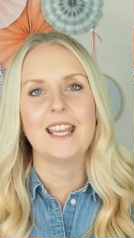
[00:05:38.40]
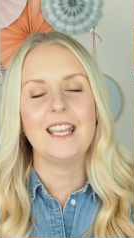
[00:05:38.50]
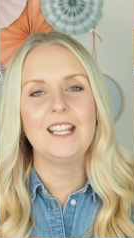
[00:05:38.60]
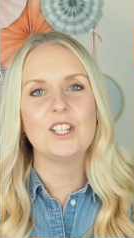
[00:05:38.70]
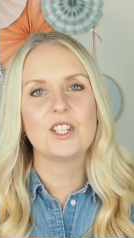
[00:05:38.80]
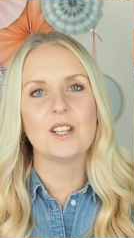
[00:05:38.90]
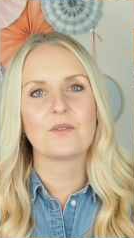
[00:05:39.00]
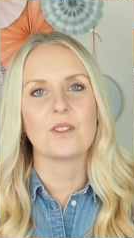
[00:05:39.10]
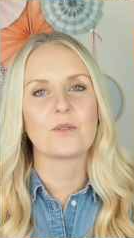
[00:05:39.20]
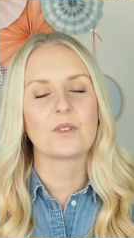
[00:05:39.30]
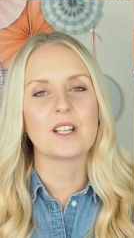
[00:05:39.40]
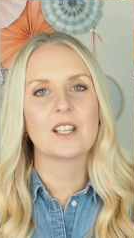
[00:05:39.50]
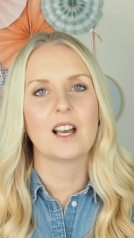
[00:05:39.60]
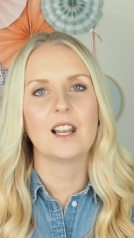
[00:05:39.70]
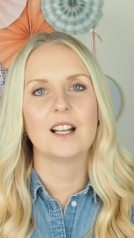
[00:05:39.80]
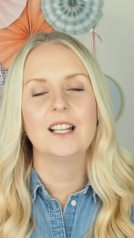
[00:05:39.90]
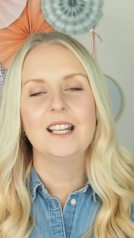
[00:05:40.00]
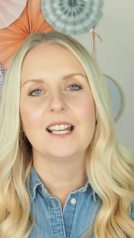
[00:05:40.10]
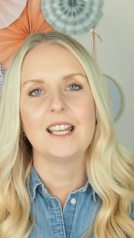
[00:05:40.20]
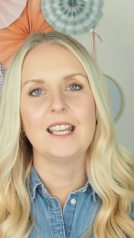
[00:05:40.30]
Each different thread colour
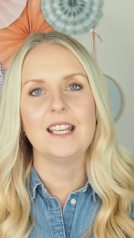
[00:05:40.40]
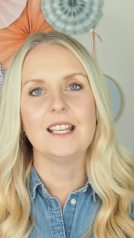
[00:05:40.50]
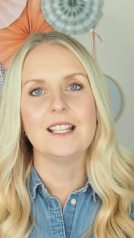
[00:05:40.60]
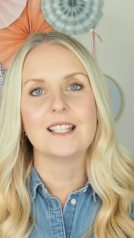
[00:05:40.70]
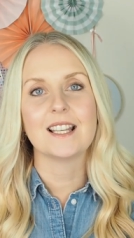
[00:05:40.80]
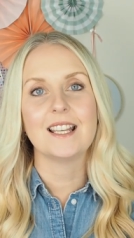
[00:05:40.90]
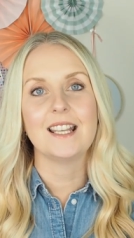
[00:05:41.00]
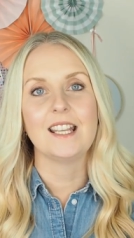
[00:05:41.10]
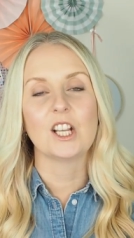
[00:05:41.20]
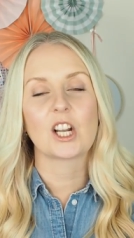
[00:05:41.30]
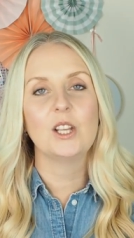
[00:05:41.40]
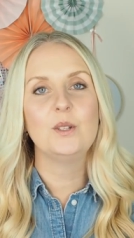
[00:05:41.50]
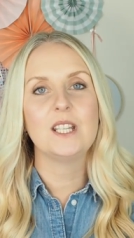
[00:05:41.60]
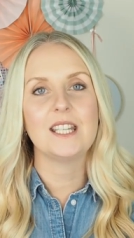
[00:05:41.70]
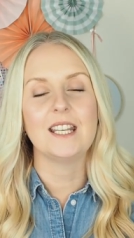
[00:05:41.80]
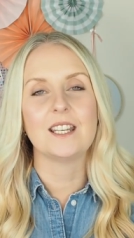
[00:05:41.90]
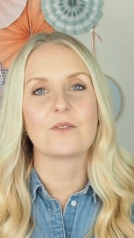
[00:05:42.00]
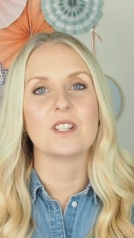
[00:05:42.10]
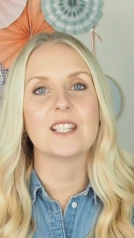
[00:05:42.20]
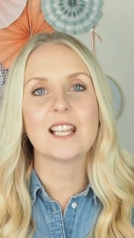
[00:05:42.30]
is included in a
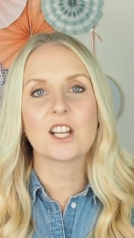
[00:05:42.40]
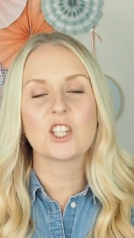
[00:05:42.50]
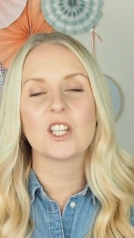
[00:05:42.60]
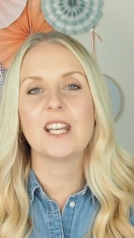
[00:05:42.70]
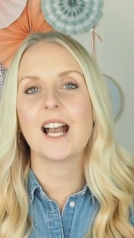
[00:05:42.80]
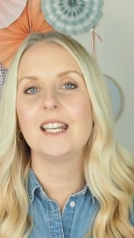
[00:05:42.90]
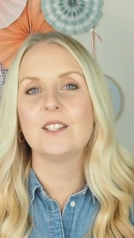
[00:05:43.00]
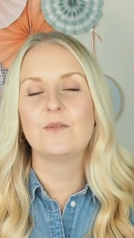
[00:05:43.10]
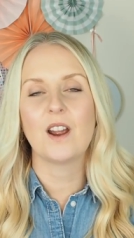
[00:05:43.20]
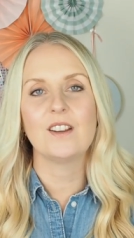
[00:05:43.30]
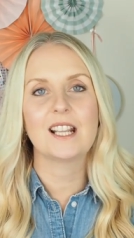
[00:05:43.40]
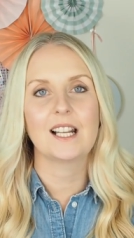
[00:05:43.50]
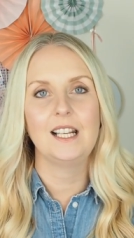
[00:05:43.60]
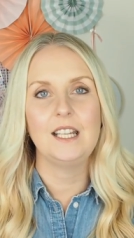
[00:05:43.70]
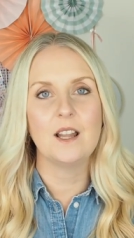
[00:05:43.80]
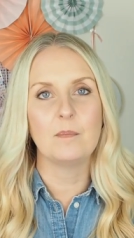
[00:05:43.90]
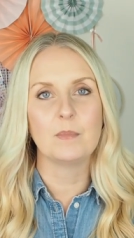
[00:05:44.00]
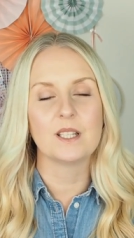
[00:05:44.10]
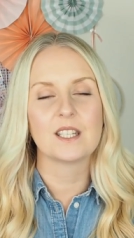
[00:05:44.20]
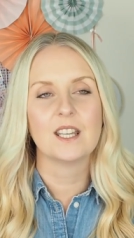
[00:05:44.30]
different section and it's very clearly
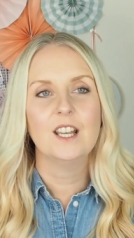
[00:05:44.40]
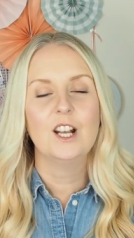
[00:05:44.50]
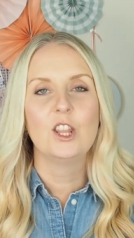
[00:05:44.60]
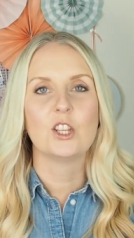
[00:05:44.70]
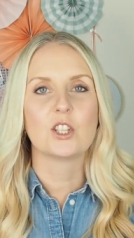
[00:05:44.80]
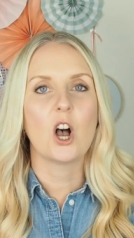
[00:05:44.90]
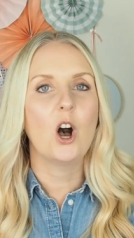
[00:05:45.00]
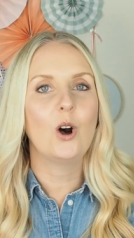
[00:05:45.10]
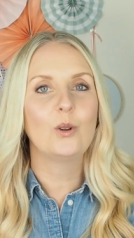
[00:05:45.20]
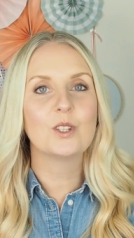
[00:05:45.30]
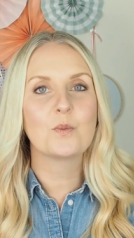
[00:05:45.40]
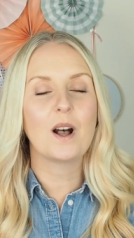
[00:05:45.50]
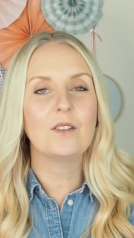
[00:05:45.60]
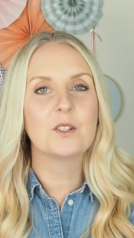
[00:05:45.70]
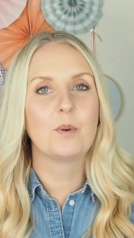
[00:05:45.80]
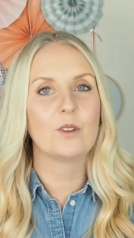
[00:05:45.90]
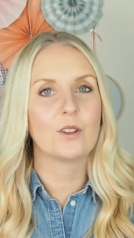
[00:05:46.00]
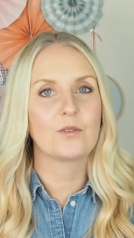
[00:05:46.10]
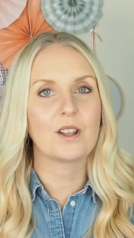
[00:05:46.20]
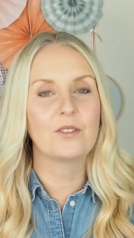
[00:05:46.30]
numbered. There's a hole as well to put the
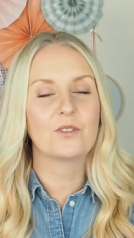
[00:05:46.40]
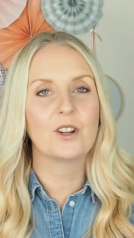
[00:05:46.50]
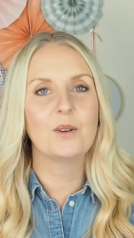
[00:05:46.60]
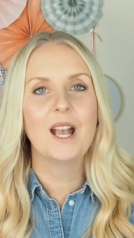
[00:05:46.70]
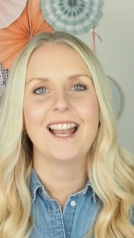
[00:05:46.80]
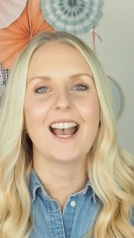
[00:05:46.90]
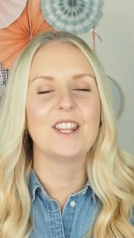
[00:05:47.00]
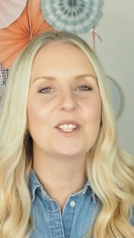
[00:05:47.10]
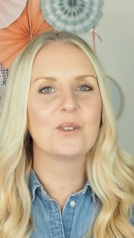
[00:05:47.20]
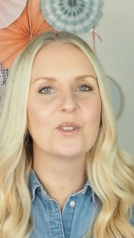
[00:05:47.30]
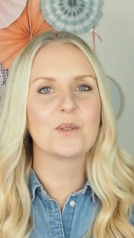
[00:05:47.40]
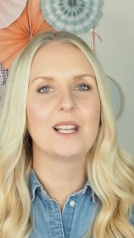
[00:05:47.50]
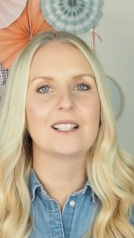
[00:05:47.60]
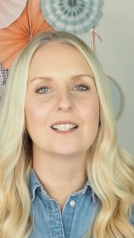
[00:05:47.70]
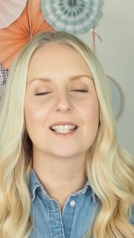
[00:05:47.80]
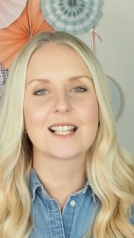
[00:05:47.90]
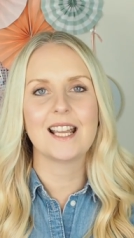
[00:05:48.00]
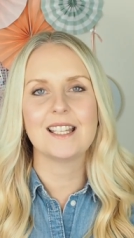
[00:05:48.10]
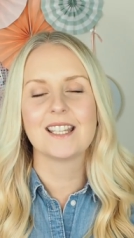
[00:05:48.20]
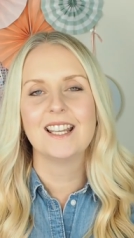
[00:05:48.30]
thread through, and there's also a little
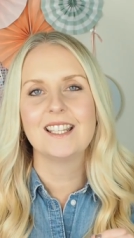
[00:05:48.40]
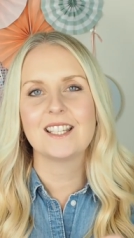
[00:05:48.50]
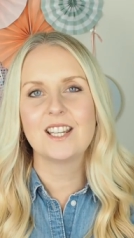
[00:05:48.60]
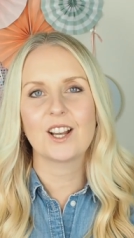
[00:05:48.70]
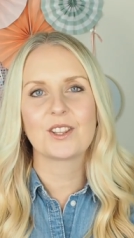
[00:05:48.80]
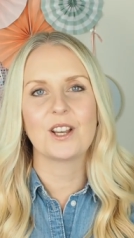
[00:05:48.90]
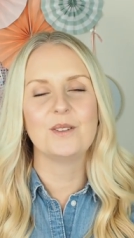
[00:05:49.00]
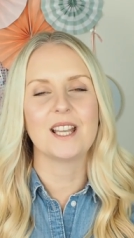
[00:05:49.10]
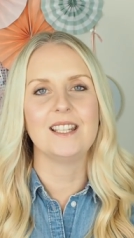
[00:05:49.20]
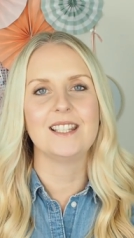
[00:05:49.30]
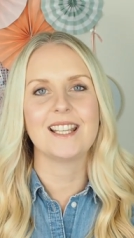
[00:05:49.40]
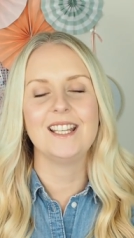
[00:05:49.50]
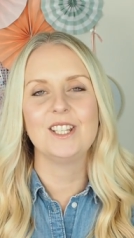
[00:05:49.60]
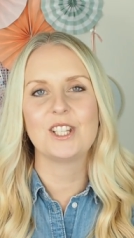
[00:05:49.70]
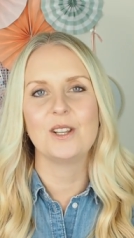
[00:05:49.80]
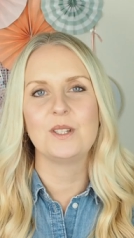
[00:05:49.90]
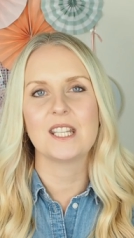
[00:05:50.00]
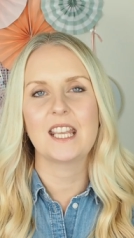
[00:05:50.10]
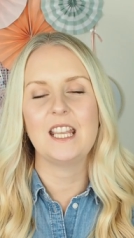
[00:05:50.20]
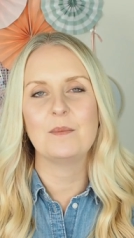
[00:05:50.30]
slit to tuck those ends into to
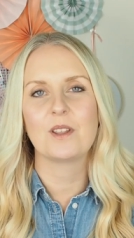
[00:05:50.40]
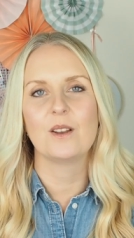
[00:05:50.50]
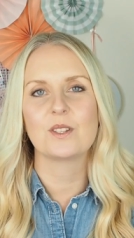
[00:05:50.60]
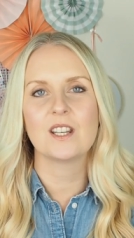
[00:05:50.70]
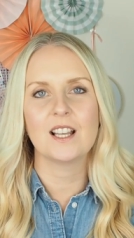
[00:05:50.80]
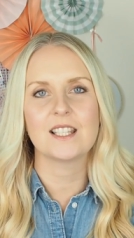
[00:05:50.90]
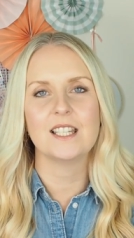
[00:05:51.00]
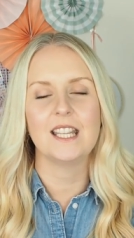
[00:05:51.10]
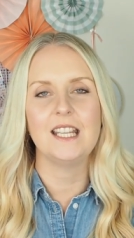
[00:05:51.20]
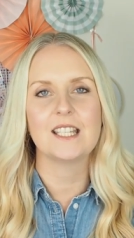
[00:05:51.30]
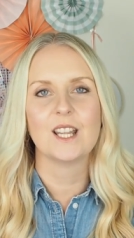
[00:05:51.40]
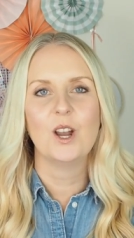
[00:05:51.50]
keep those nice and neat